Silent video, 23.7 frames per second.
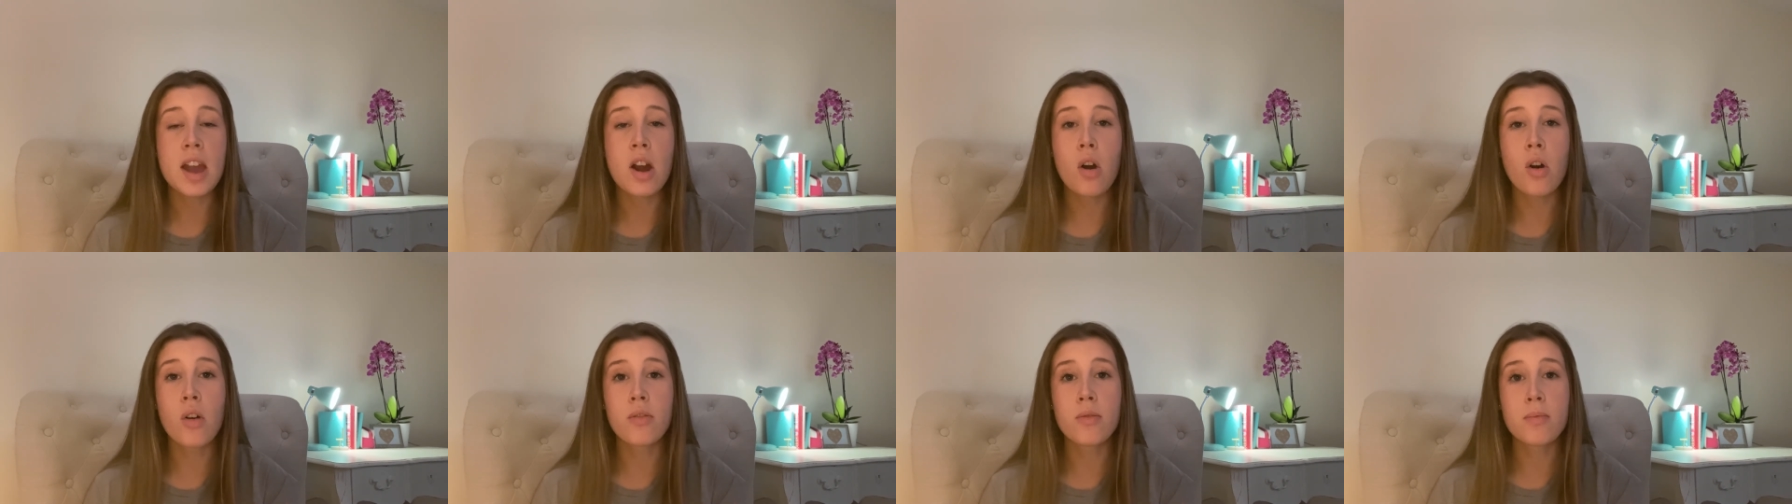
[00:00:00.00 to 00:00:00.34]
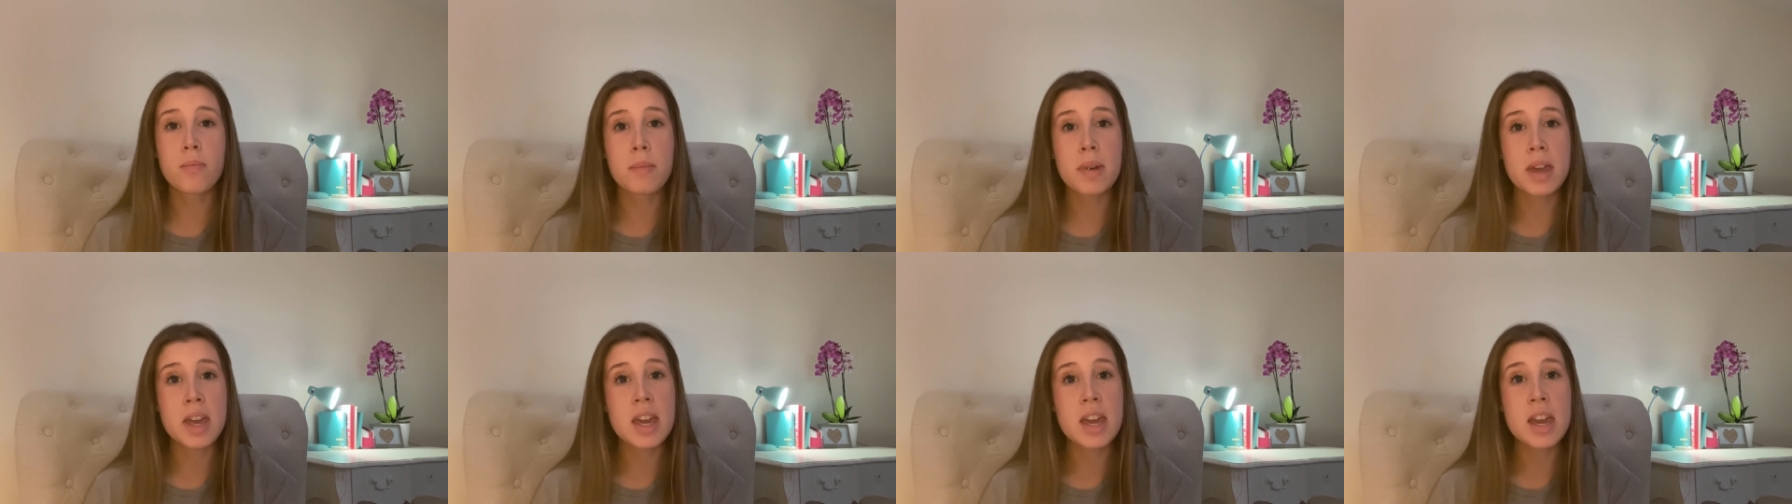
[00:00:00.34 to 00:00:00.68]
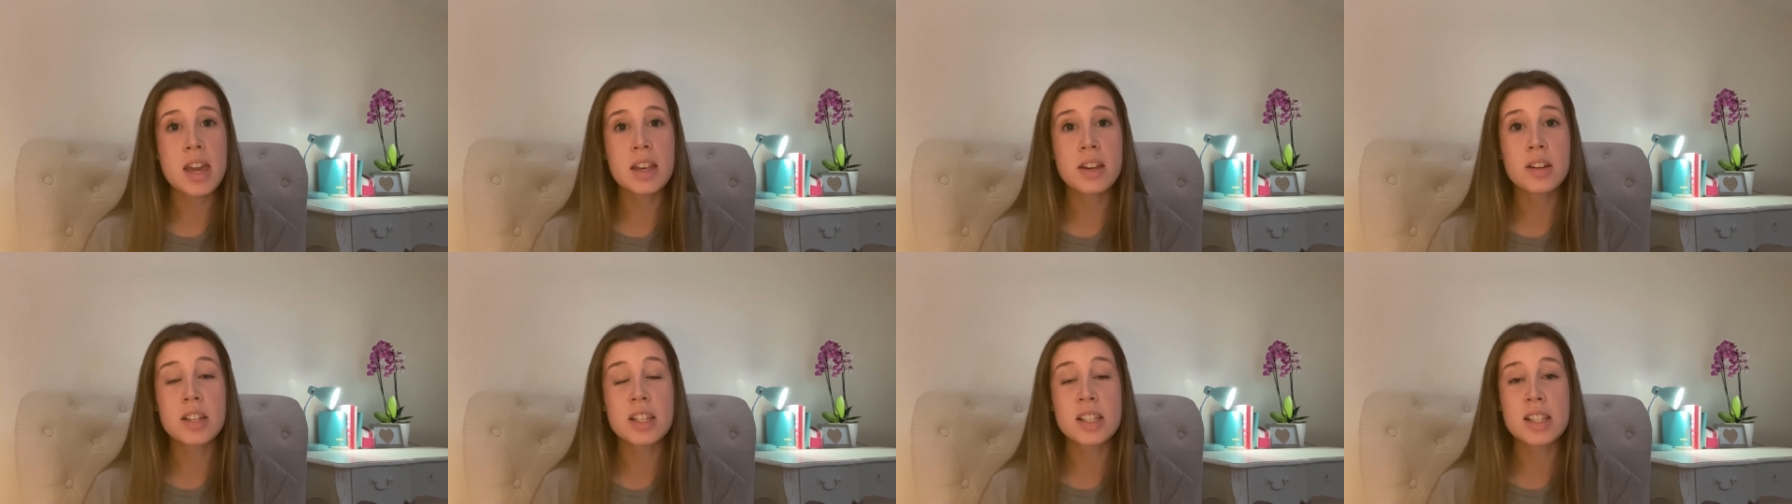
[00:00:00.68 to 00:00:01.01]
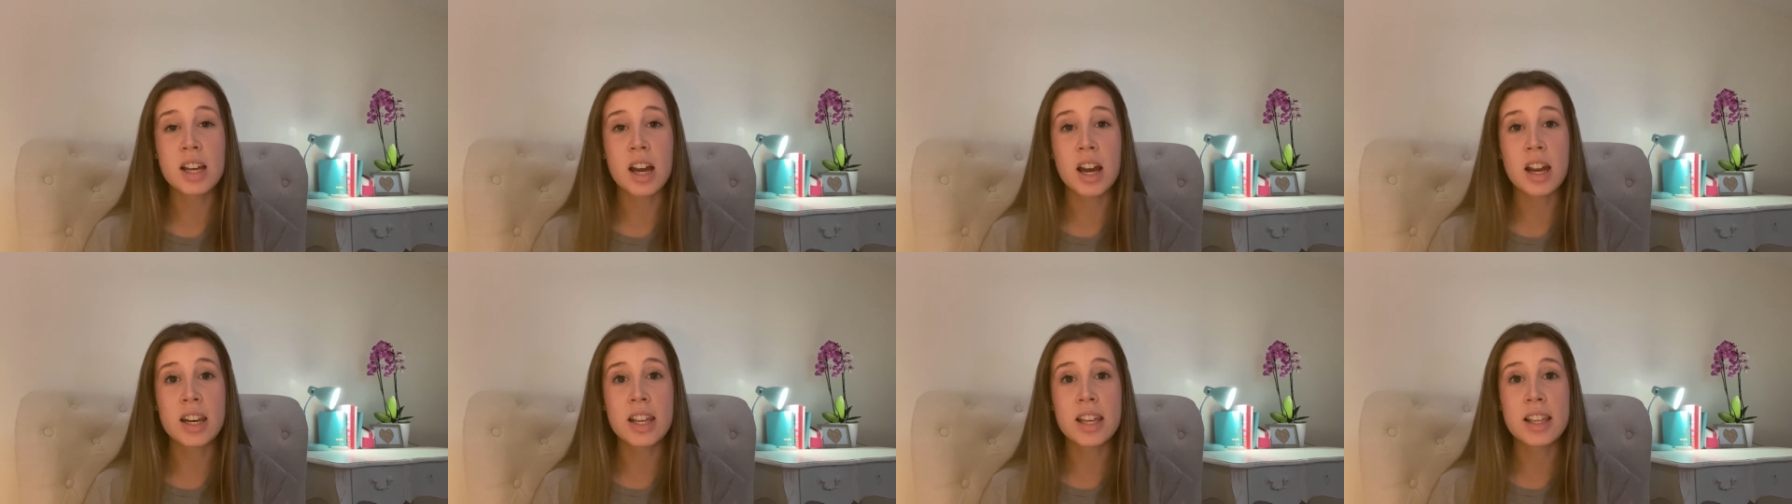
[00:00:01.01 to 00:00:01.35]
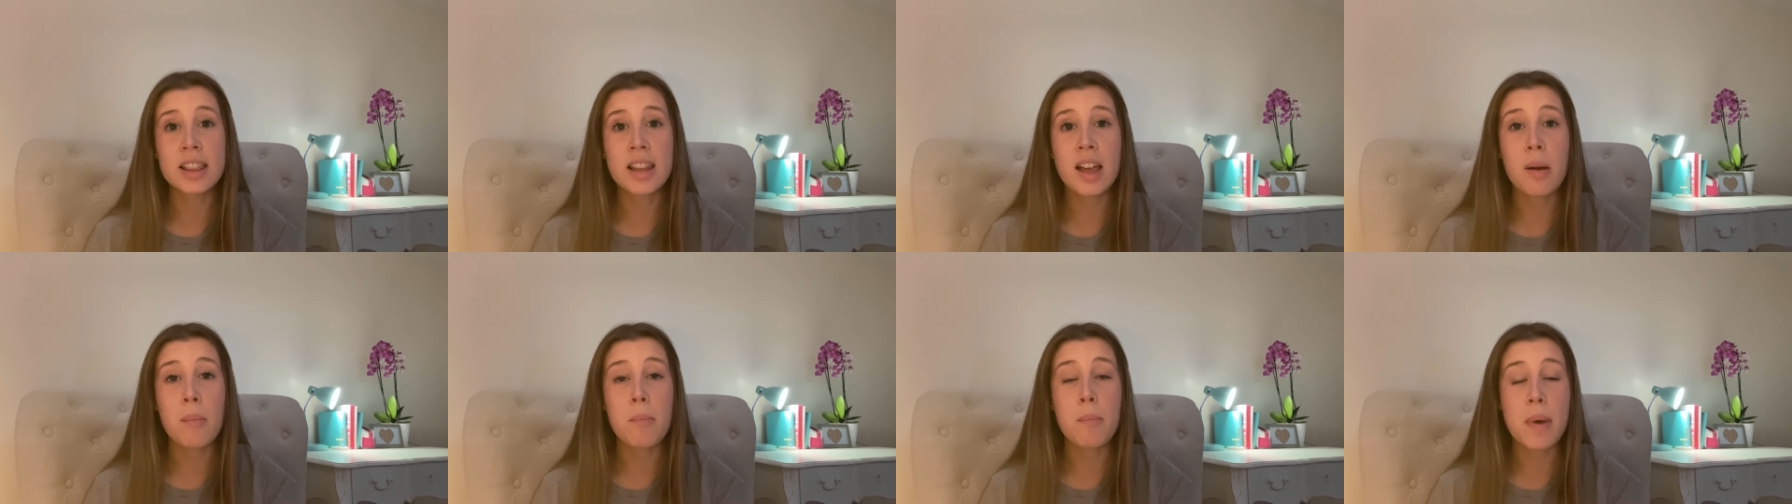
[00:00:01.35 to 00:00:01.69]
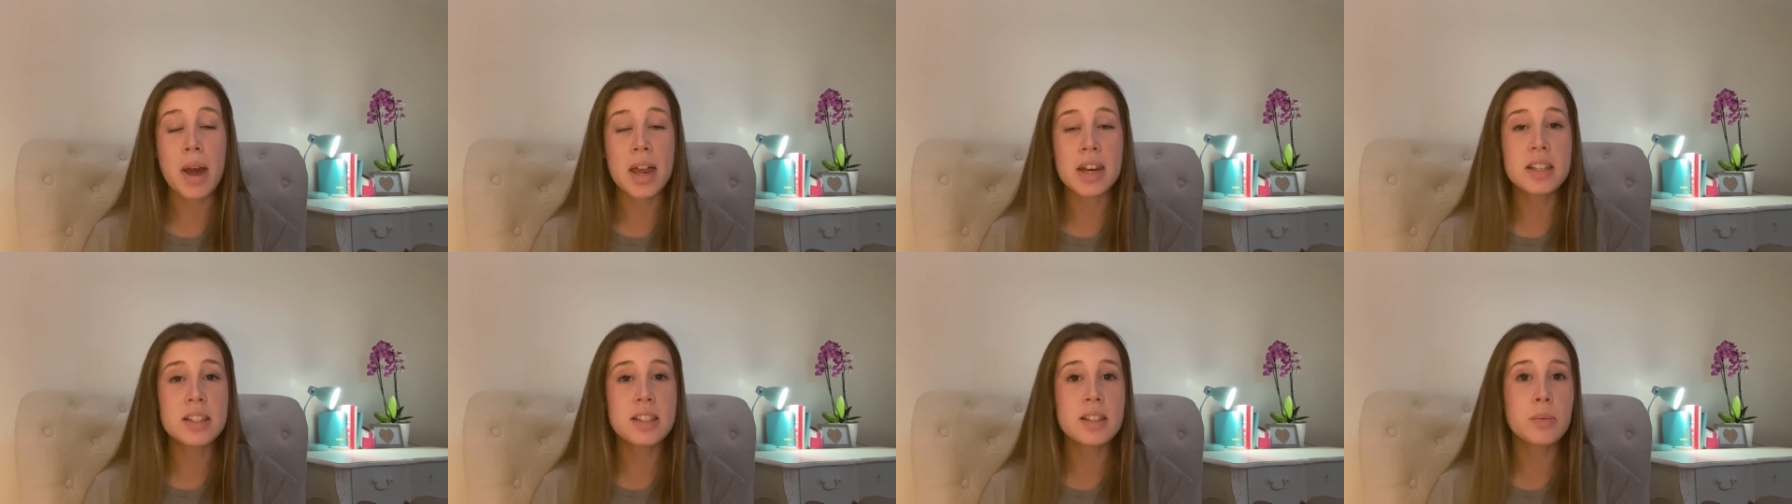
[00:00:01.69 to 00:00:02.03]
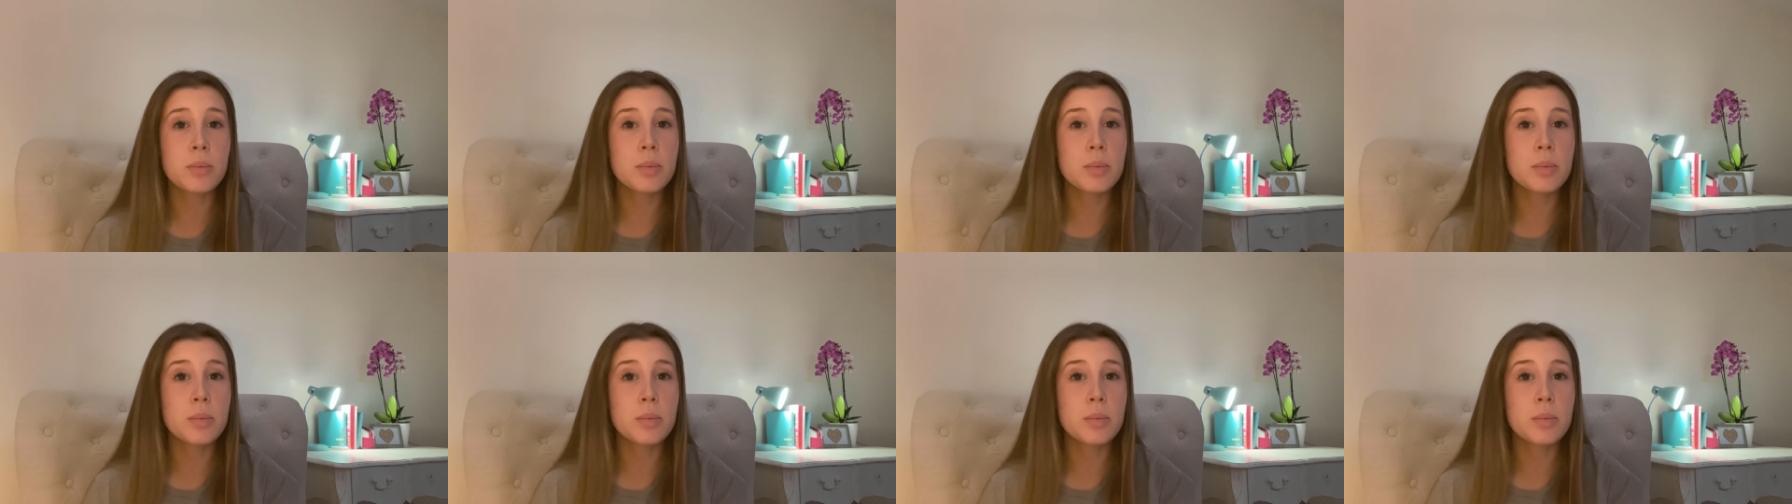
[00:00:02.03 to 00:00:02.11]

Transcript: of me deciding that medicine